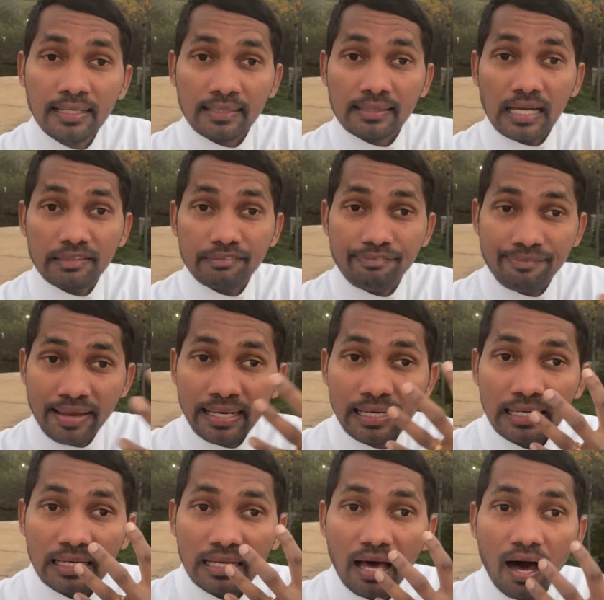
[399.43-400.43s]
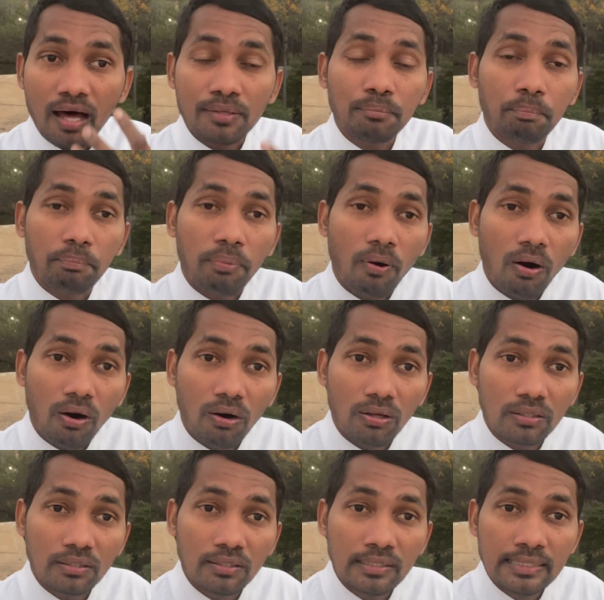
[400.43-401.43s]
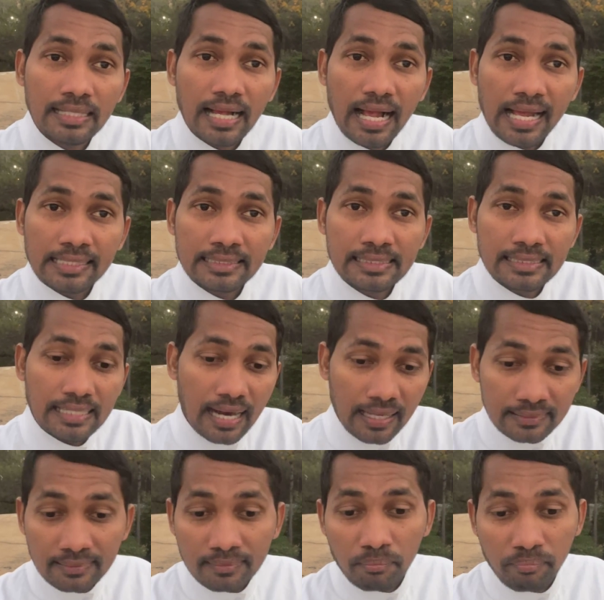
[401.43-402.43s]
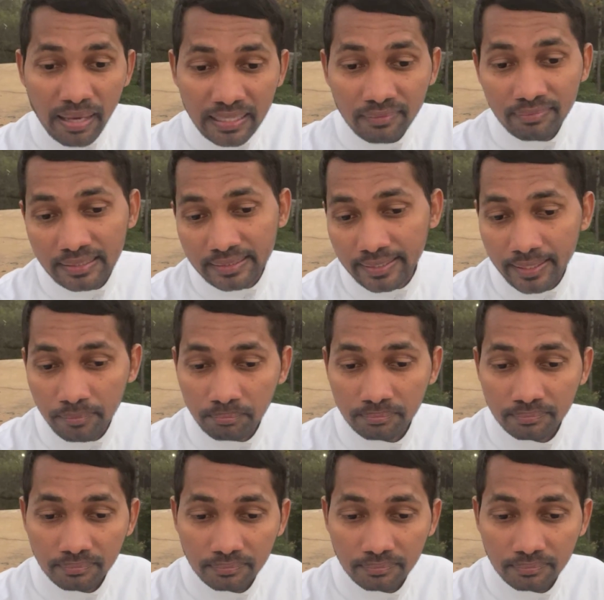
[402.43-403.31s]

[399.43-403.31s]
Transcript: that fell on Paul and other men with him.